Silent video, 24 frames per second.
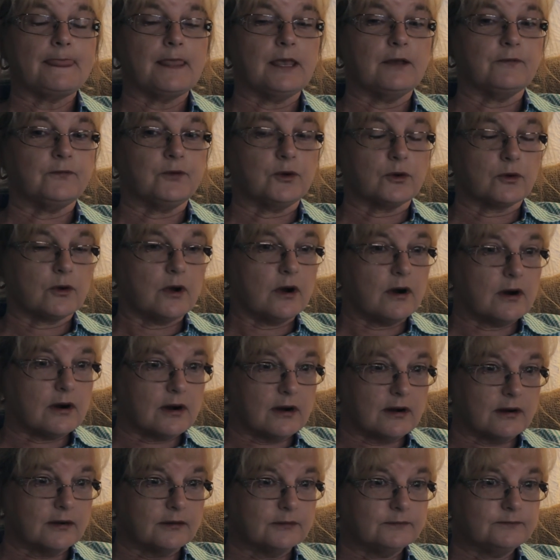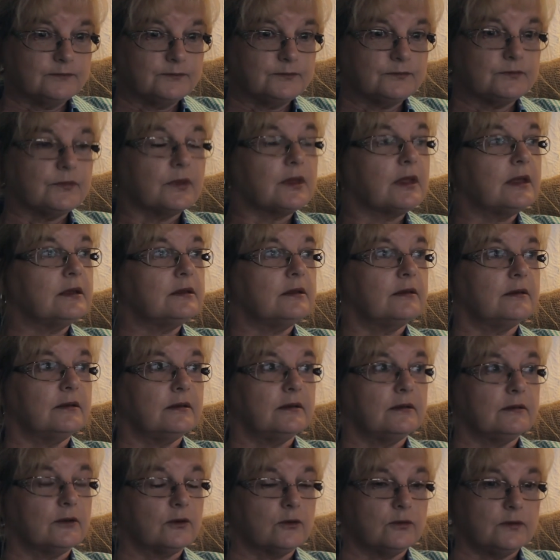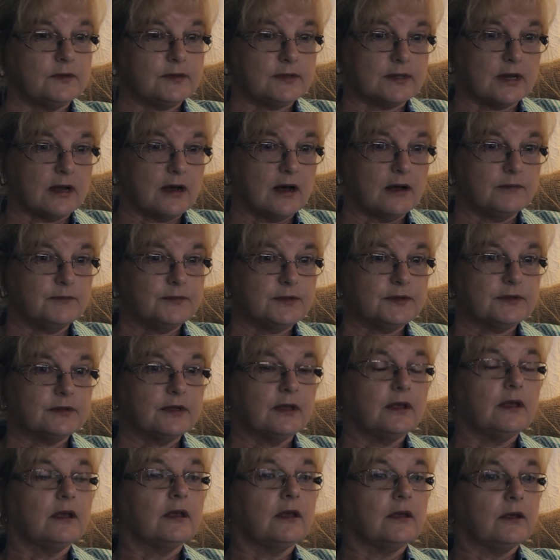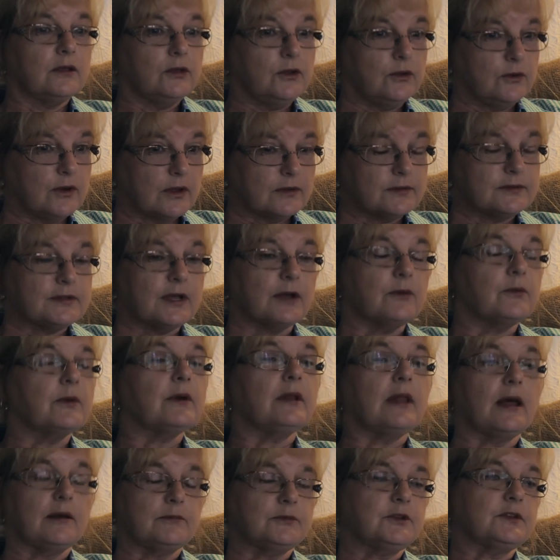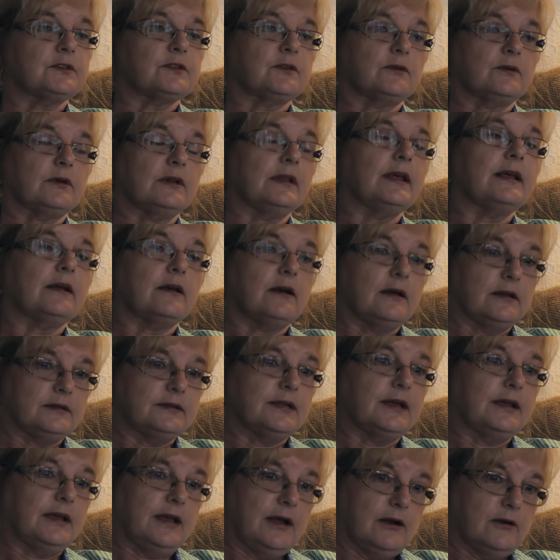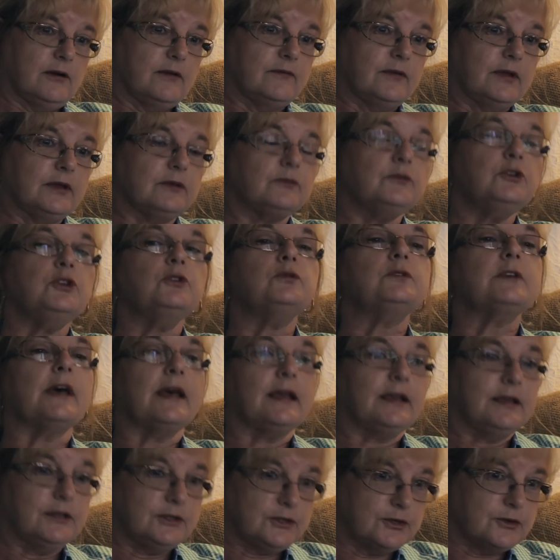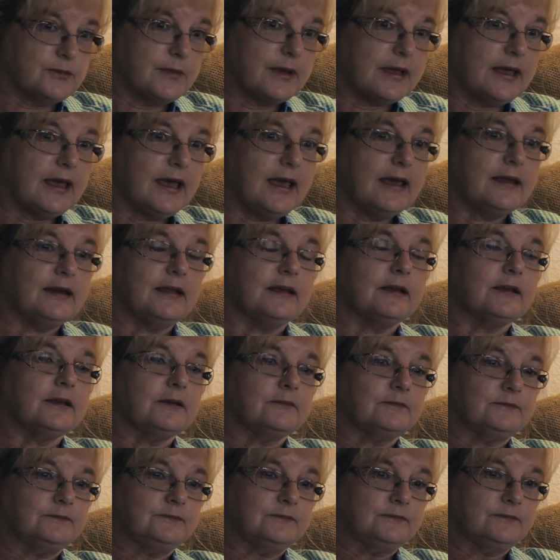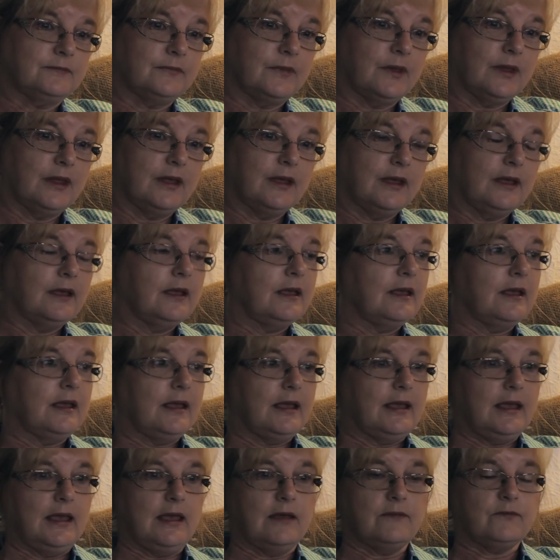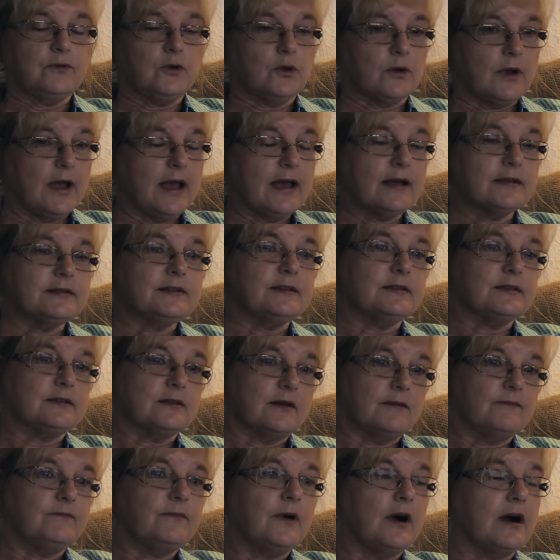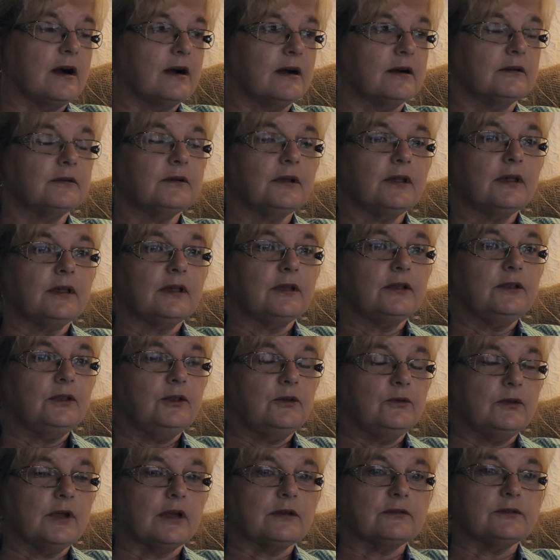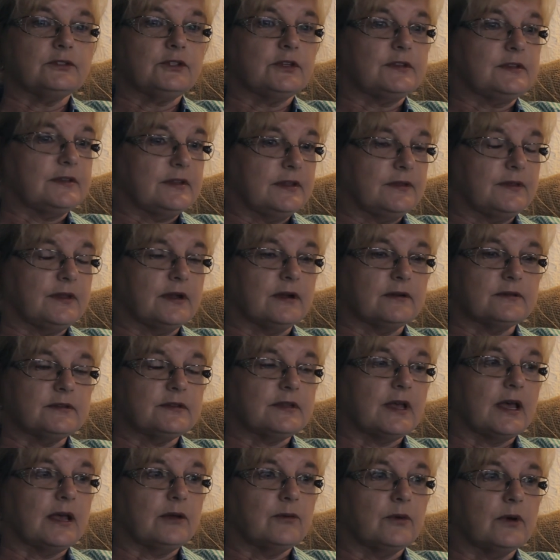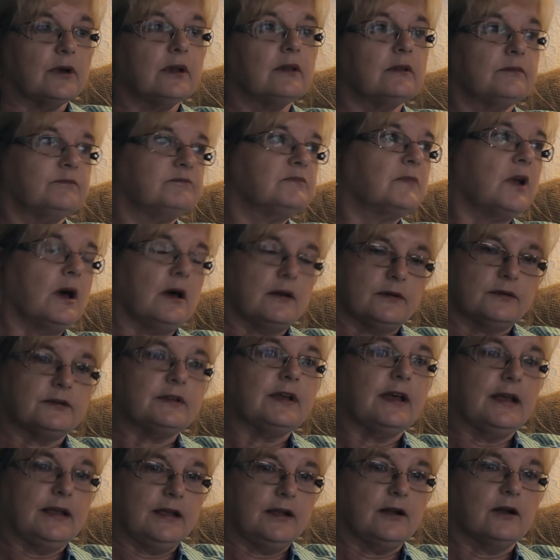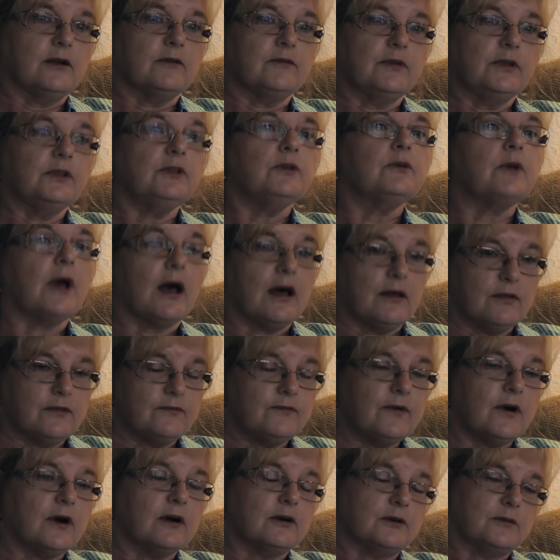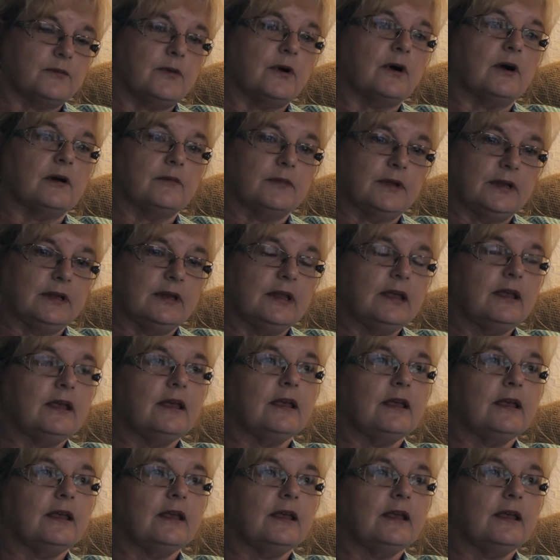If your car stops, you don't say, well, I'm just going to let God take care of it. You take it to a mechanic. If your house is on fire, you don't just sit there and say, well, God will take care of it. You call the fire department.